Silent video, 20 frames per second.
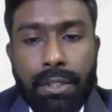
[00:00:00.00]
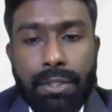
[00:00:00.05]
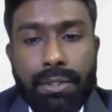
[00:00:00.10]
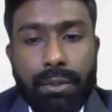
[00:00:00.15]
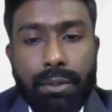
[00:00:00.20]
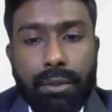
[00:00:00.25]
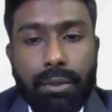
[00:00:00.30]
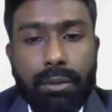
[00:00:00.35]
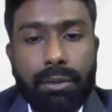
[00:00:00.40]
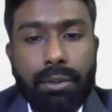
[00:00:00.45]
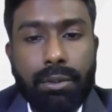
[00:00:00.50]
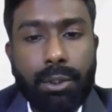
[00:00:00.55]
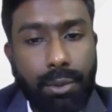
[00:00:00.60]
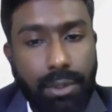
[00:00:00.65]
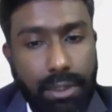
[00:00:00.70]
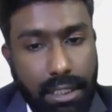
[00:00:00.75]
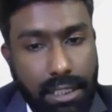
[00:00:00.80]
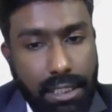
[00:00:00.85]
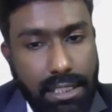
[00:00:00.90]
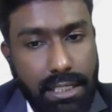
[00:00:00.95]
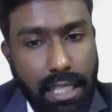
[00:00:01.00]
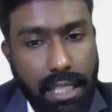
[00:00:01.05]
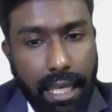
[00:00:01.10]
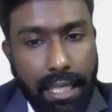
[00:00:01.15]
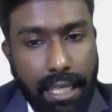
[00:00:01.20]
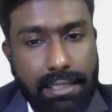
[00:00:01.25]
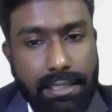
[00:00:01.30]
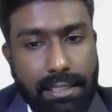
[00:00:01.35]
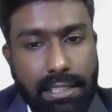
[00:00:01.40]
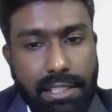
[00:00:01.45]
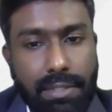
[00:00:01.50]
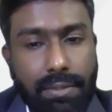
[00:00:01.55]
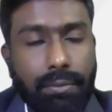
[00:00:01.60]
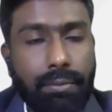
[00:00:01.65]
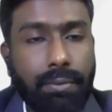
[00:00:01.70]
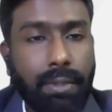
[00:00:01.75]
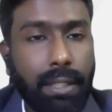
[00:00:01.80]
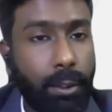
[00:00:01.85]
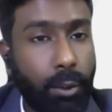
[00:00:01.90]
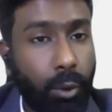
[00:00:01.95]
So through this access,
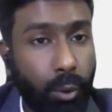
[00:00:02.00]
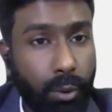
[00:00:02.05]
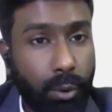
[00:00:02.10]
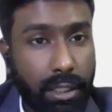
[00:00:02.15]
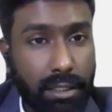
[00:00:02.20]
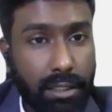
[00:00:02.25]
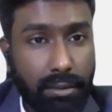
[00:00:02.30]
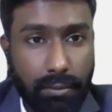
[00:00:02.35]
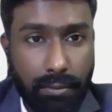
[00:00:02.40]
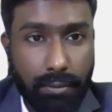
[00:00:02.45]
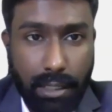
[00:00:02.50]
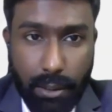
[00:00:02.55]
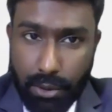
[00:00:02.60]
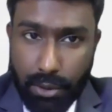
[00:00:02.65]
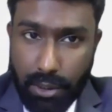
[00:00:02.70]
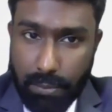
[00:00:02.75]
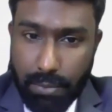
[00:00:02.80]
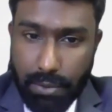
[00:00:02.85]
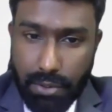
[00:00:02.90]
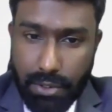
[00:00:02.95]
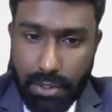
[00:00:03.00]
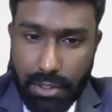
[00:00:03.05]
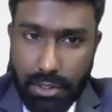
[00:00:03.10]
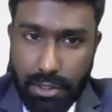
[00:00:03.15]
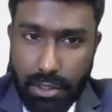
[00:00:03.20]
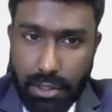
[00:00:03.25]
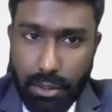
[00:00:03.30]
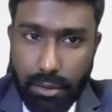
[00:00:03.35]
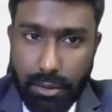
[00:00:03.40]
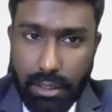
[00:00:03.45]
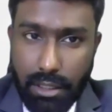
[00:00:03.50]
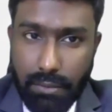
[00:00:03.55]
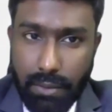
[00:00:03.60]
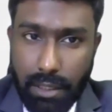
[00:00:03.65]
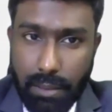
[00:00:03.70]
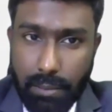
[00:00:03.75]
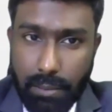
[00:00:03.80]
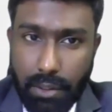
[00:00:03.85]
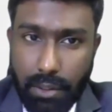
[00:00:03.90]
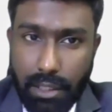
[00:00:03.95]
we go in, we do the procedure uterine
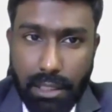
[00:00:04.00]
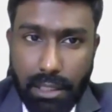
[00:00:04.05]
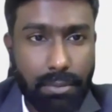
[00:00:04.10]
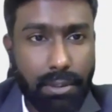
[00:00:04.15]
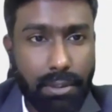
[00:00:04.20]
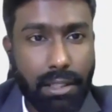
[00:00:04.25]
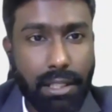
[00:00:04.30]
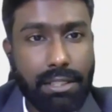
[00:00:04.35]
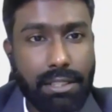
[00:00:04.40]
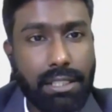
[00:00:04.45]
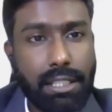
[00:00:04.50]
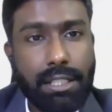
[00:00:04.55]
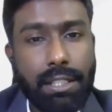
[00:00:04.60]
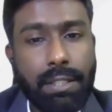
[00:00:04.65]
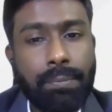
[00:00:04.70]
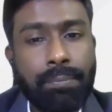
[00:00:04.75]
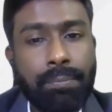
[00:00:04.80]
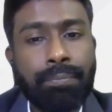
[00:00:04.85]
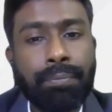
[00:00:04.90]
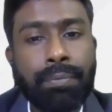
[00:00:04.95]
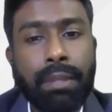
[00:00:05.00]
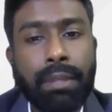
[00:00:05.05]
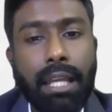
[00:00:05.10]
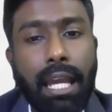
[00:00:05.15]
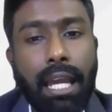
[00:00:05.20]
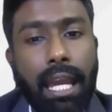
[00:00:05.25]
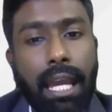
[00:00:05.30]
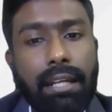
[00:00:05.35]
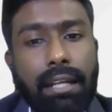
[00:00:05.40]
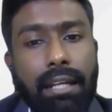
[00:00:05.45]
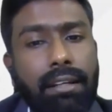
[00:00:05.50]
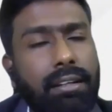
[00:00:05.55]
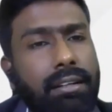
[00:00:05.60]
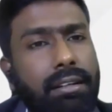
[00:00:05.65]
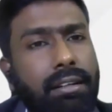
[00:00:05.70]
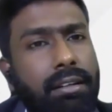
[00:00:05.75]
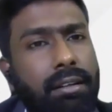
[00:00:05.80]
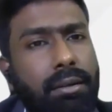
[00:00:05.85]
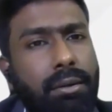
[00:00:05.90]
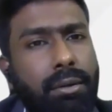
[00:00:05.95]
fibroid embolization, and
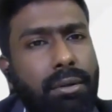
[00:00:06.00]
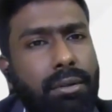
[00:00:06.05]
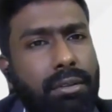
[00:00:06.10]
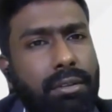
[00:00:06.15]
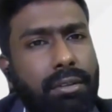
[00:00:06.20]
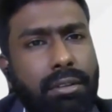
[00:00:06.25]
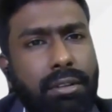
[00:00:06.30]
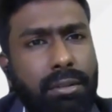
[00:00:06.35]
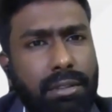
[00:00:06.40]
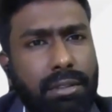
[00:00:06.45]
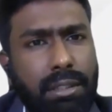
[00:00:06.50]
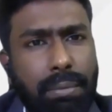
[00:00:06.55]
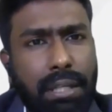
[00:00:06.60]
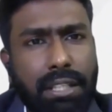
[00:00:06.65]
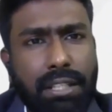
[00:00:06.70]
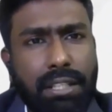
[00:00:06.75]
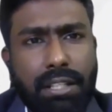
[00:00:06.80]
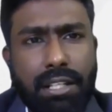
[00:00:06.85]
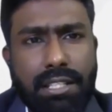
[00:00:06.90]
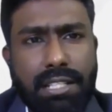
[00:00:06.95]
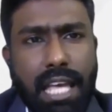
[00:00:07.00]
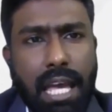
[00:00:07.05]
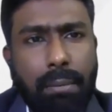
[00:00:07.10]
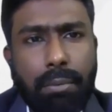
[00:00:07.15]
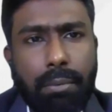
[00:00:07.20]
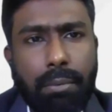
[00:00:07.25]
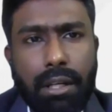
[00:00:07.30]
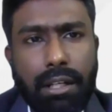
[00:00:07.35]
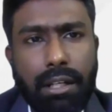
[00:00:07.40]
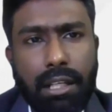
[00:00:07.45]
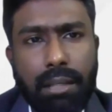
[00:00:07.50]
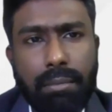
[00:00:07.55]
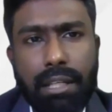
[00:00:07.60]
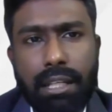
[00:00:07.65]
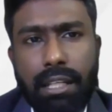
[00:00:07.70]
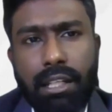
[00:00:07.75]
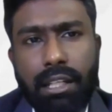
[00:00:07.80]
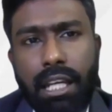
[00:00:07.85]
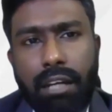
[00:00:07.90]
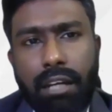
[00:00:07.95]
the patient is ambulant
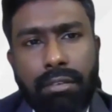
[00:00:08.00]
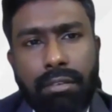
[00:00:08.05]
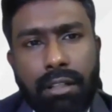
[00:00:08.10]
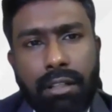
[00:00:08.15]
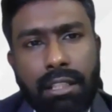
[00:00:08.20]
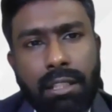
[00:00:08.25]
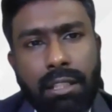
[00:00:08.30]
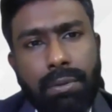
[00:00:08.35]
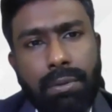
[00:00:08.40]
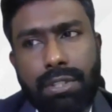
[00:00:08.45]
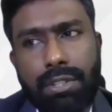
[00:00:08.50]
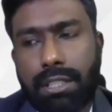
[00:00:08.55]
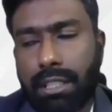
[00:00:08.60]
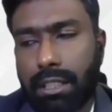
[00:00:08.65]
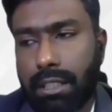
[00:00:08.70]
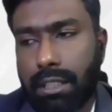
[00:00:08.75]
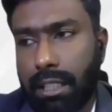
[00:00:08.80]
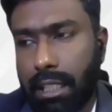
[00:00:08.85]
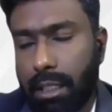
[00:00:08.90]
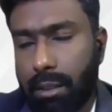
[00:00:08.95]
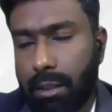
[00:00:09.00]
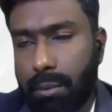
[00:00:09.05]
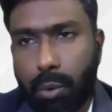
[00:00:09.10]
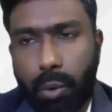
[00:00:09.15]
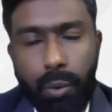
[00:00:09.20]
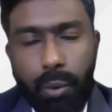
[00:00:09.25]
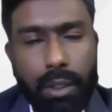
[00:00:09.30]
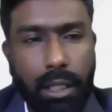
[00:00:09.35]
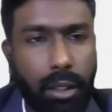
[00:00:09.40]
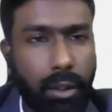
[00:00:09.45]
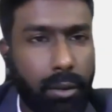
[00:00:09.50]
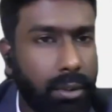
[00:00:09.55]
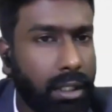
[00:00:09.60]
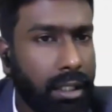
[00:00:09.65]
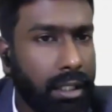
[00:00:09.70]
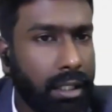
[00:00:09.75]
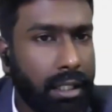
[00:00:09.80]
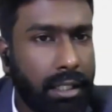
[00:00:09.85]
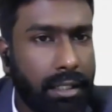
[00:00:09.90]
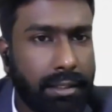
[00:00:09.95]
immediately after the procedure. They can move
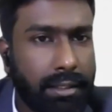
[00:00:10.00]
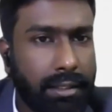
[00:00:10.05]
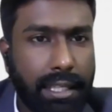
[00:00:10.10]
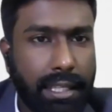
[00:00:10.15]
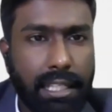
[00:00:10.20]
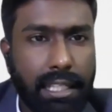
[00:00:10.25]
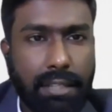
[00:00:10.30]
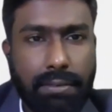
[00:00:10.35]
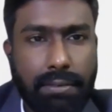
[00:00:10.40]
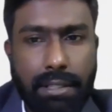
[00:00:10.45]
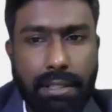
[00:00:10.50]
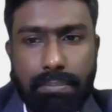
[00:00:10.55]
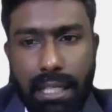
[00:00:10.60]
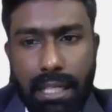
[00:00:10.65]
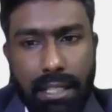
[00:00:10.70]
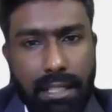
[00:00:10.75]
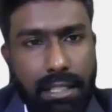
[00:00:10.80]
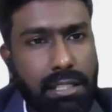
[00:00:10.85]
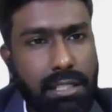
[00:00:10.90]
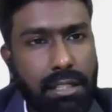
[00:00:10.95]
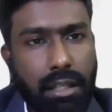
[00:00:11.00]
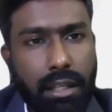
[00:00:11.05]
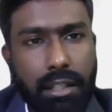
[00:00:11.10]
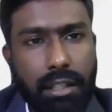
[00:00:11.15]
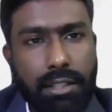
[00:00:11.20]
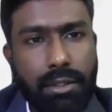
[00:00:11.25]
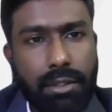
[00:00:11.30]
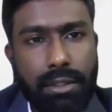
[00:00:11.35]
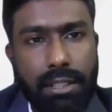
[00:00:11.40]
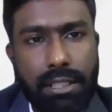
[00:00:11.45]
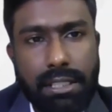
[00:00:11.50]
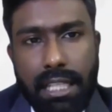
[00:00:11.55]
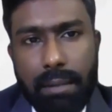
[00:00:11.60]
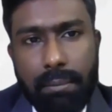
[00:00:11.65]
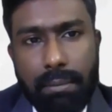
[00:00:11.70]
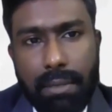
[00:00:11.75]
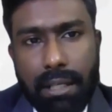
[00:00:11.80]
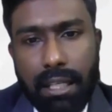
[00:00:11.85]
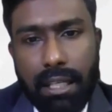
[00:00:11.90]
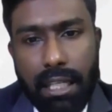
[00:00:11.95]
around, they can even be discharged on the
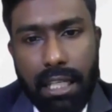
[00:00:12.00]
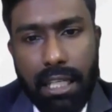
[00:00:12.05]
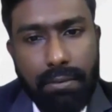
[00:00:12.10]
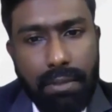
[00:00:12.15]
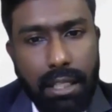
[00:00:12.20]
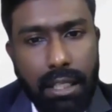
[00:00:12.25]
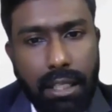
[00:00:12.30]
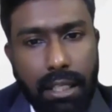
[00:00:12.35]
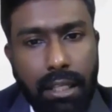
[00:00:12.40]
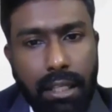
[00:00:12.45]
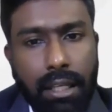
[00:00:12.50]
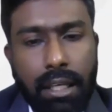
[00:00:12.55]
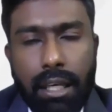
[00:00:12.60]
same day evening.